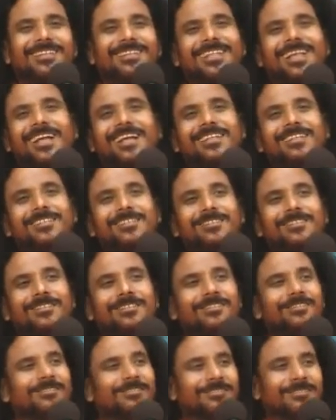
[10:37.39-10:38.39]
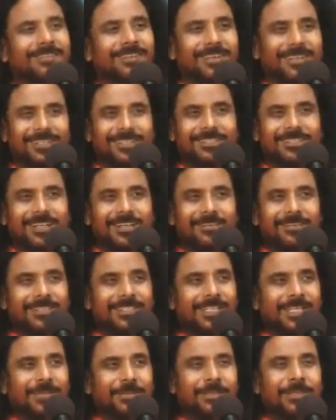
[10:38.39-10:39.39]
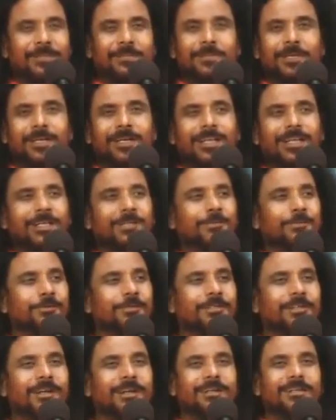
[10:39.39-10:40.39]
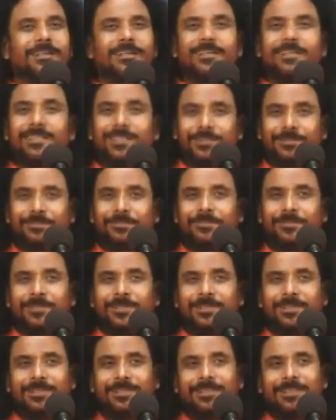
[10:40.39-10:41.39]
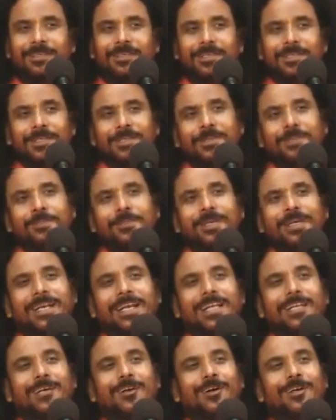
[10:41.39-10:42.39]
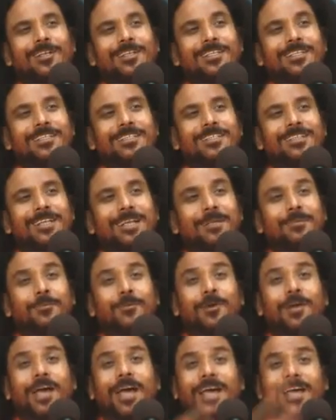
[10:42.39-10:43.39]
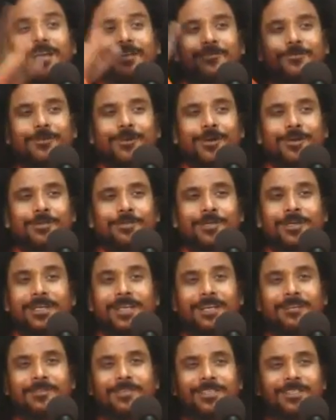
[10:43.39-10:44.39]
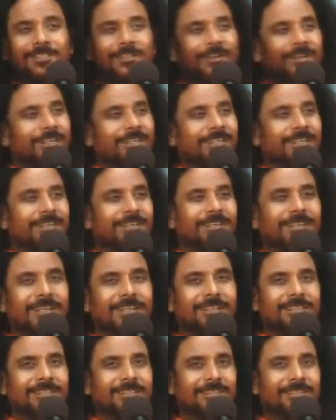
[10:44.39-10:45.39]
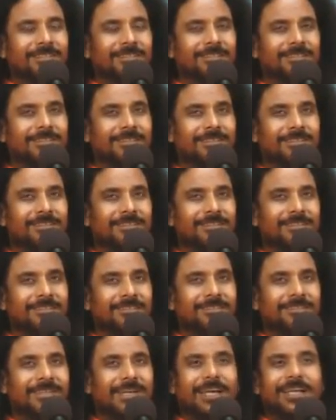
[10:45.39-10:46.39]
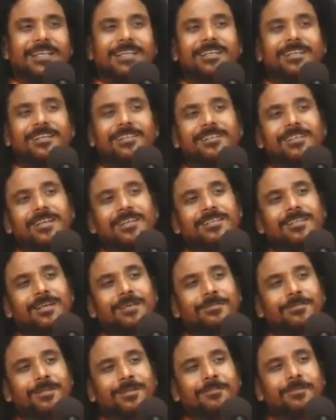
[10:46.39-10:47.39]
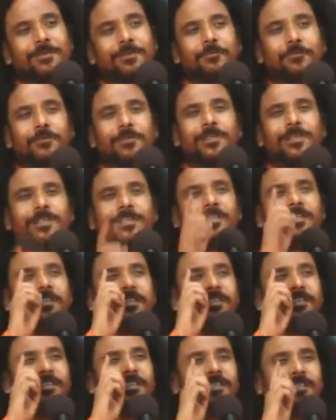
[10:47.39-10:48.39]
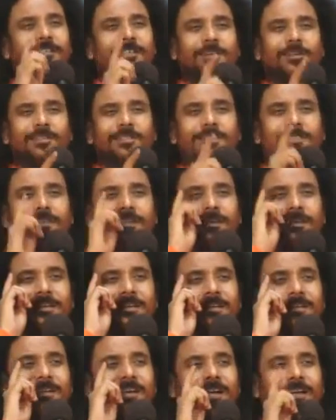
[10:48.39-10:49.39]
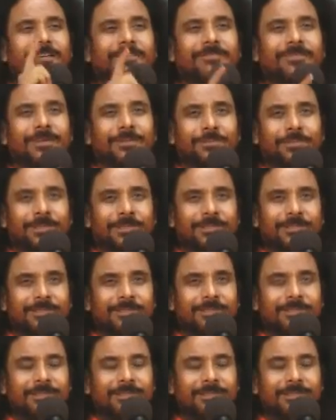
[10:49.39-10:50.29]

That's lust I was having, but I could not get him. But I got Krishna in more higher form, but I was not recognizing. I recognized afterward. One year constantly I wept.